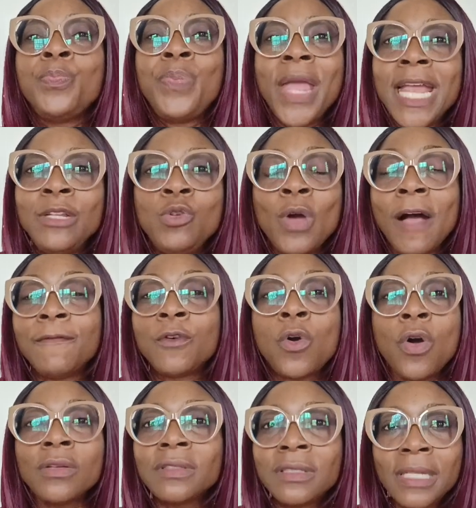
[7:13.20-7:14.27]
pain you have
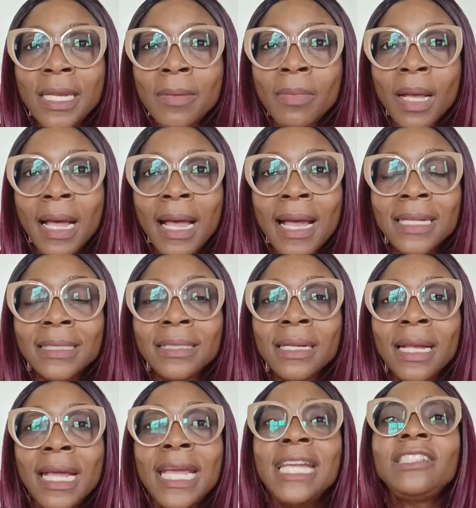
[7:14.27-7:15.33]
caused him? And
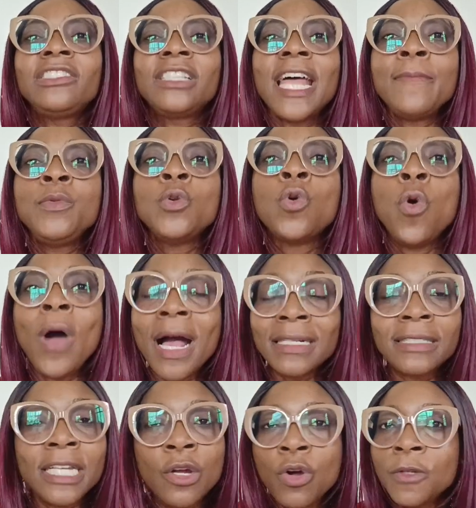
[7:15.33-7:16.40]
each time you go
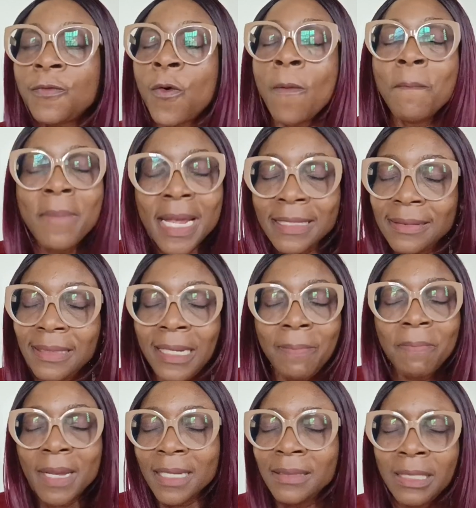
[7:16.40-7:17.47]
asking God for mercy,
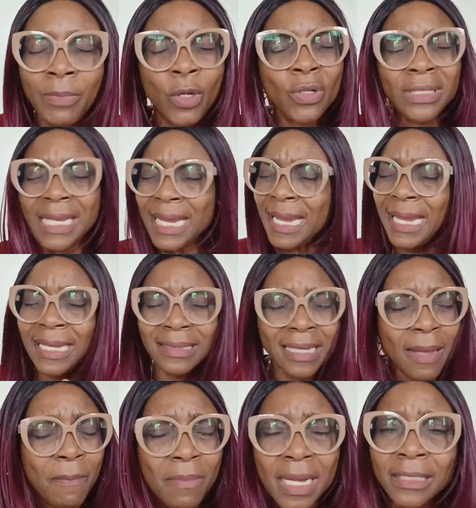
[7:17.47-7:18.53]
mercy, because he is
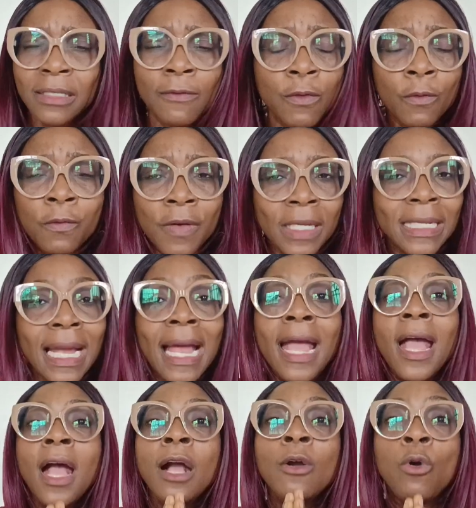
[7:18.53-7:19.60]
a merciful father,
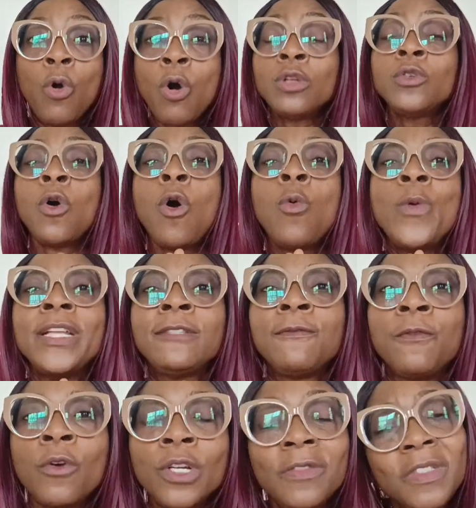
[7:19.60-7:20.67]
God always
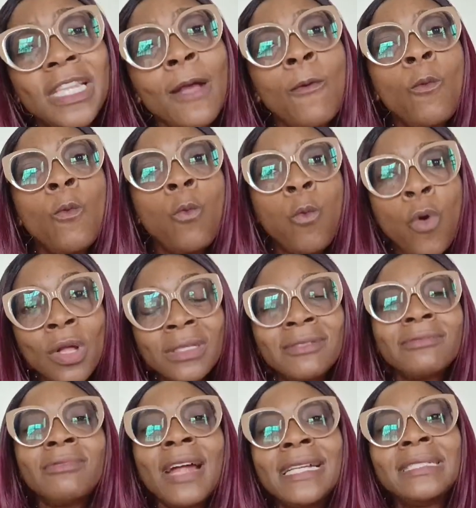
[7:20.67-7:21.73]
forgives. Then what
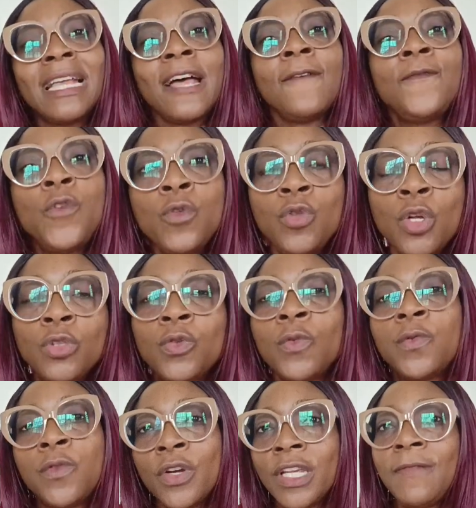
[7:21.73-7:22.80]
right have you not
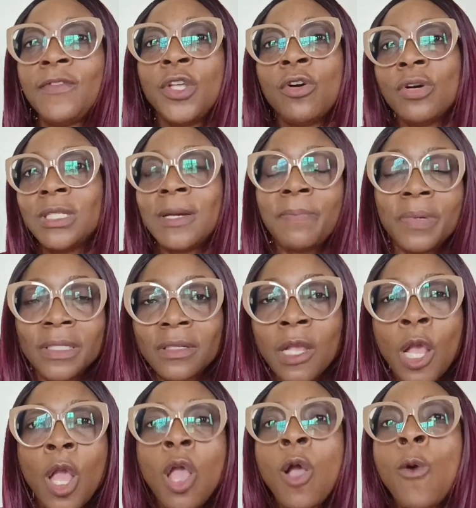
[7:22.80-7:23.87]
to forgive the other
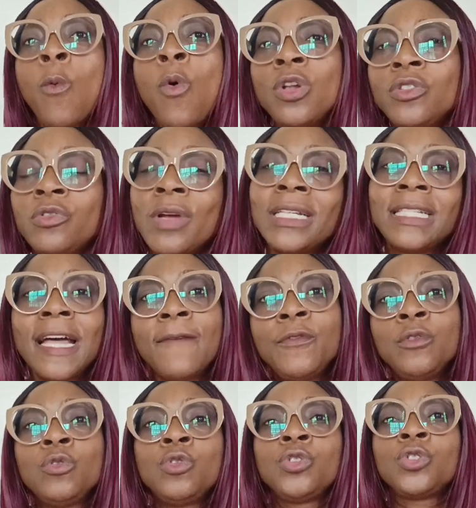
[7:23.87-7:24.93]
person? What right have
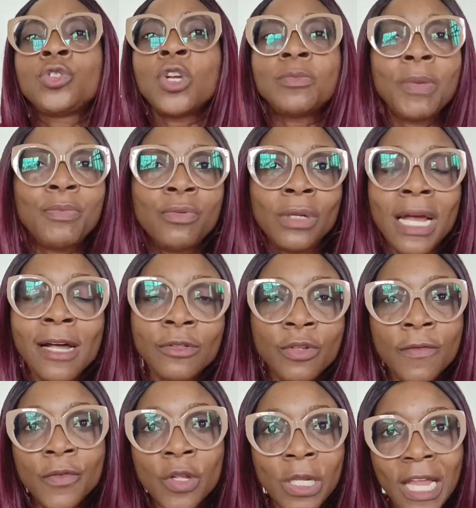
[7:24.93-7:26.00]
you to shut people
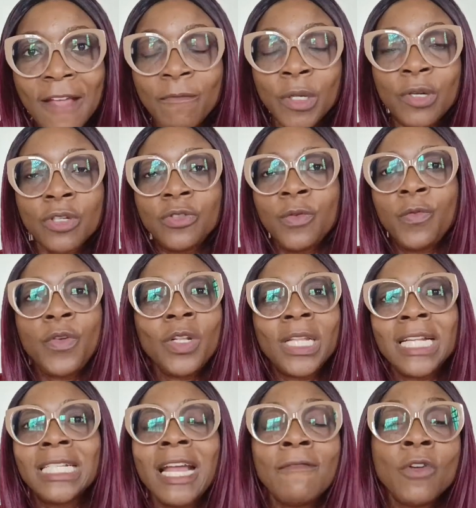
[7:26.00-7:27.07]
out of your life because you feel
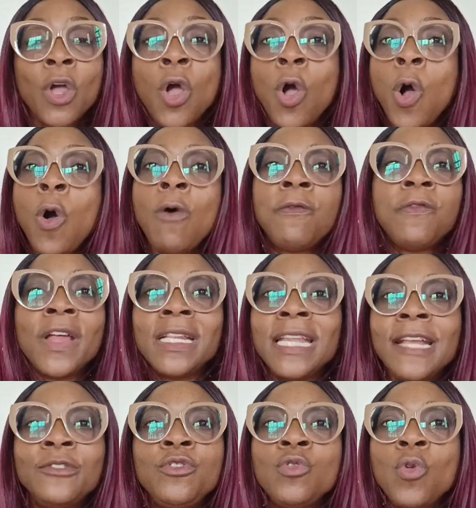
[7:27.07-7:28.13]
that they have
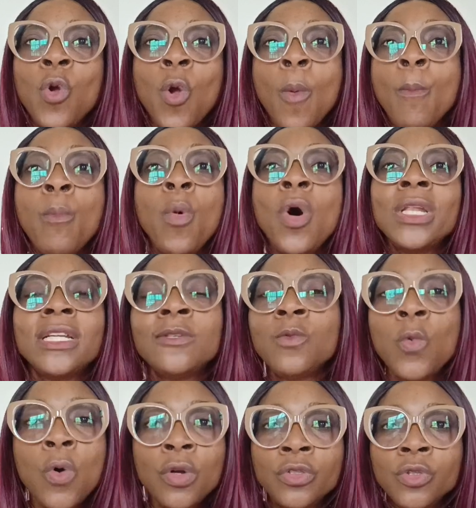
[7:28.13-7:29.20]
offended you more
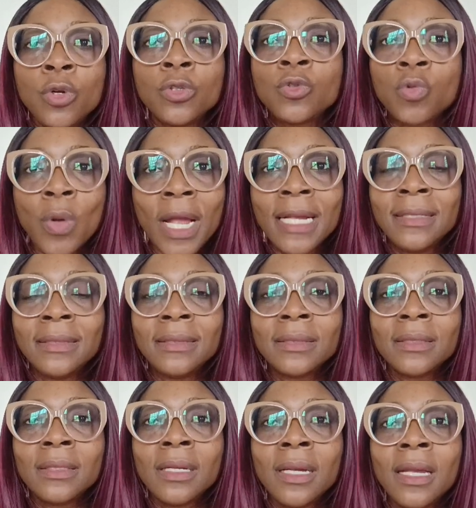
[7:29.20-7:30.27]
than once or twice?
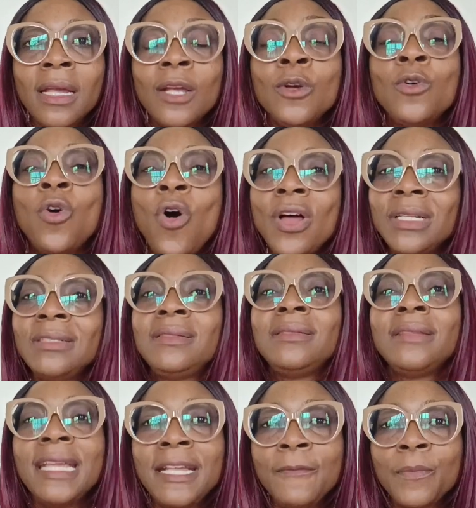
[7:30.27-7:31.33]
God
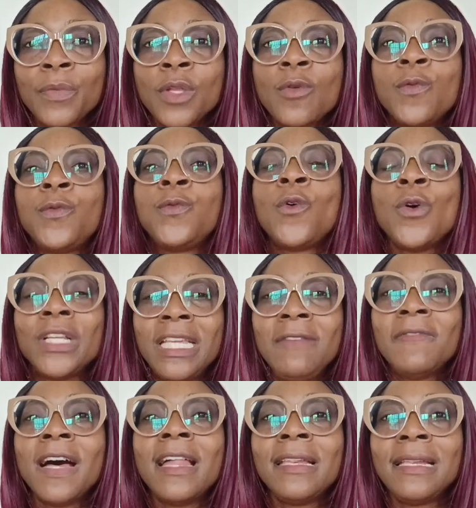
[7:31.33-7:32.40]
is saying,
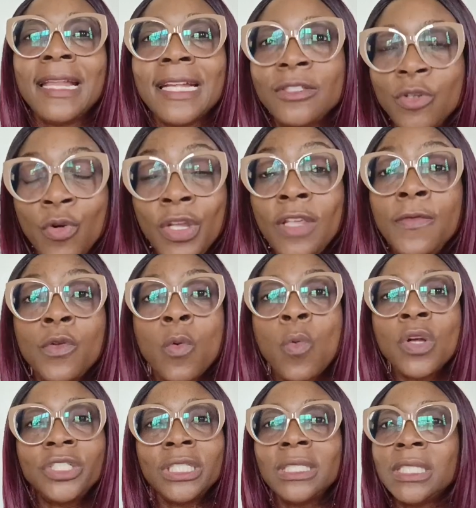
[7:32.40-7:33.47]
forgive and let go. If you're
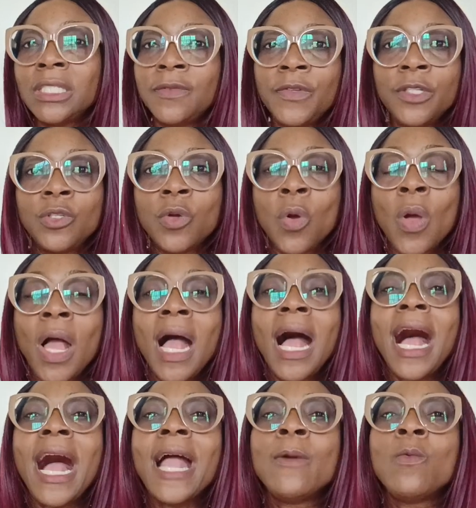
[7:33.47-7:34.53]
watching this video,
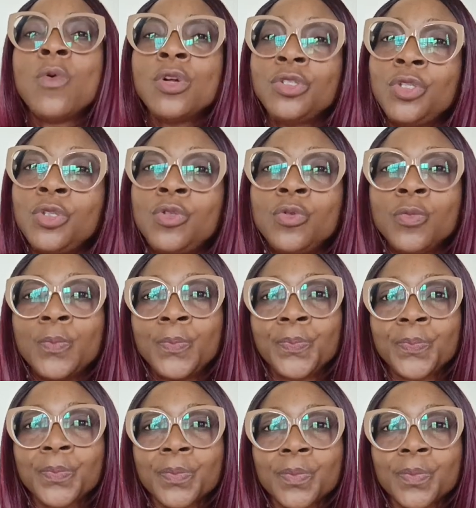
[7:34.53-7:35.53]
I want you to